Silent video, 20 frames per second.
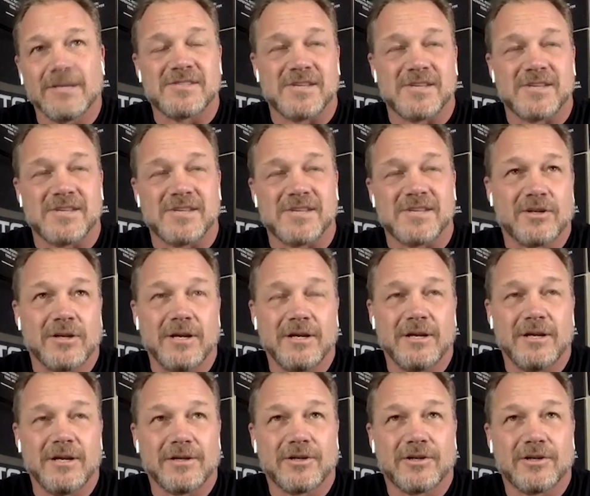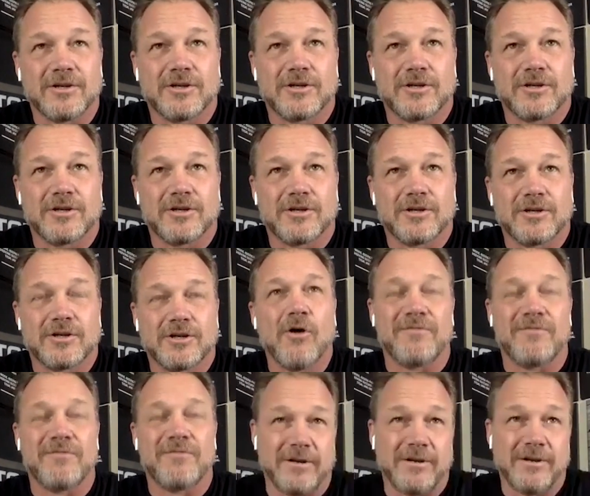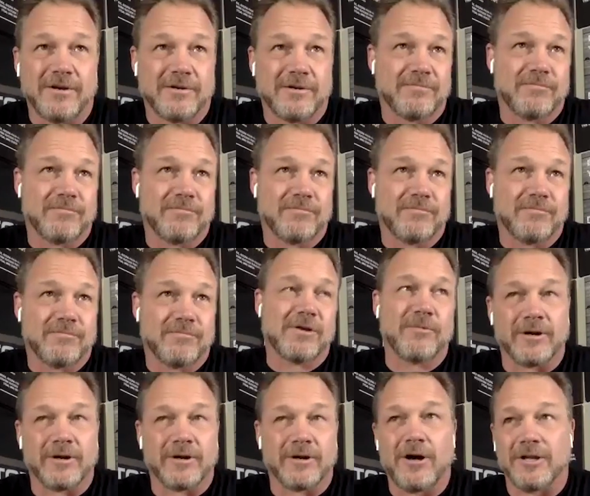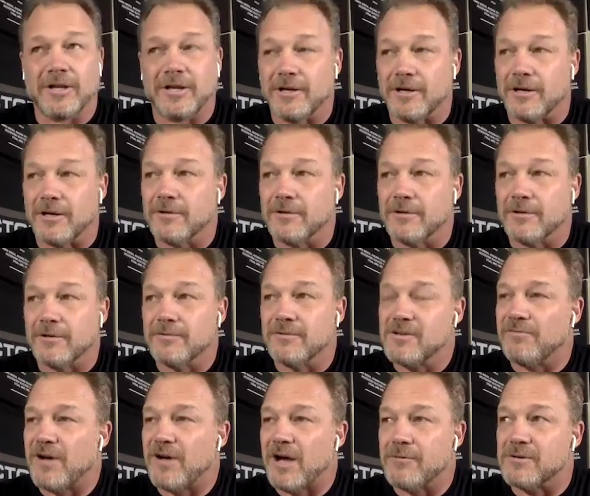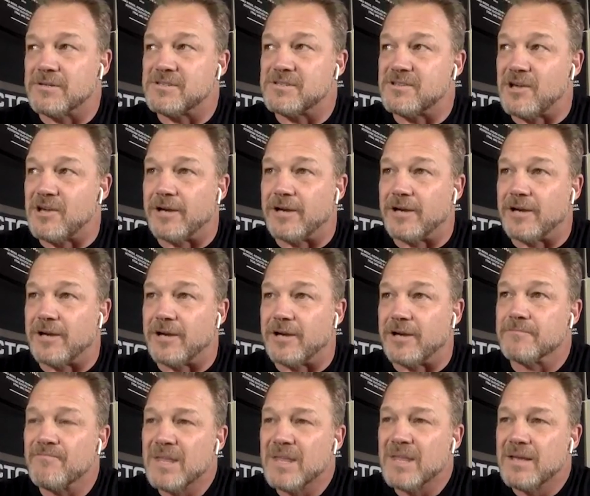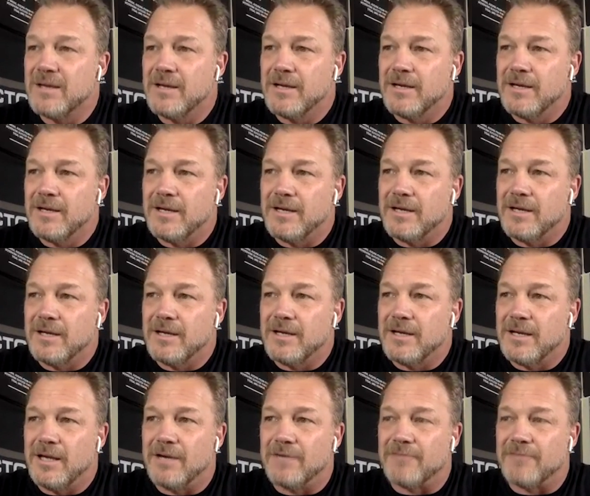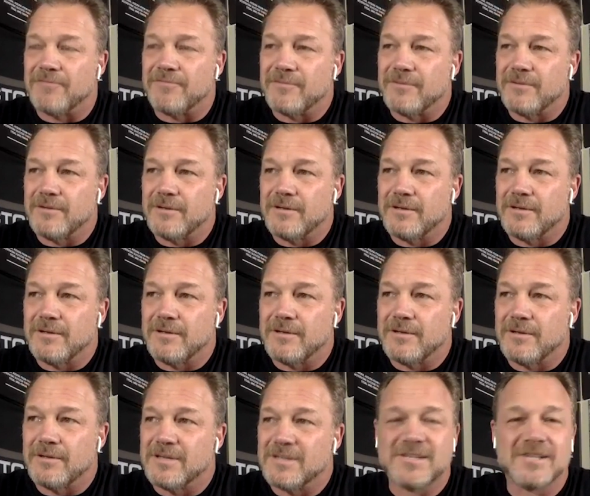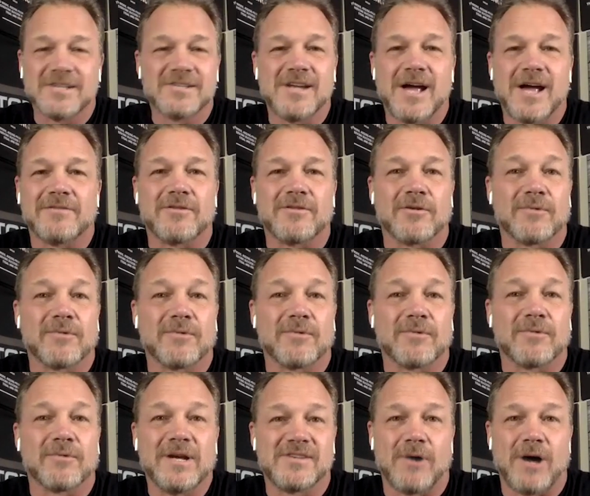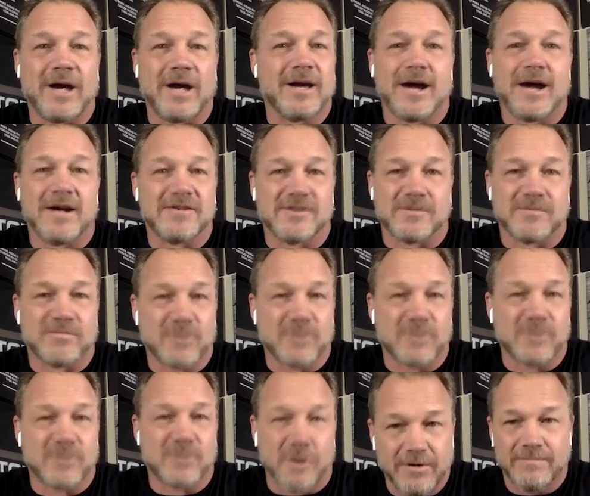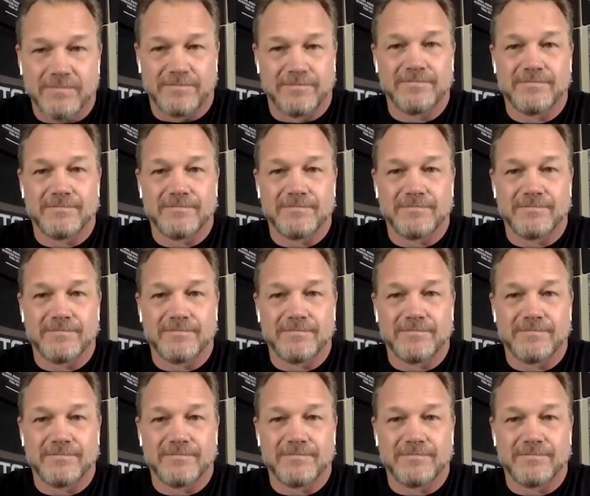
listen, COVID, or whatever we want to call it here, this whole virus thing, if this is not the reason why guys are broke.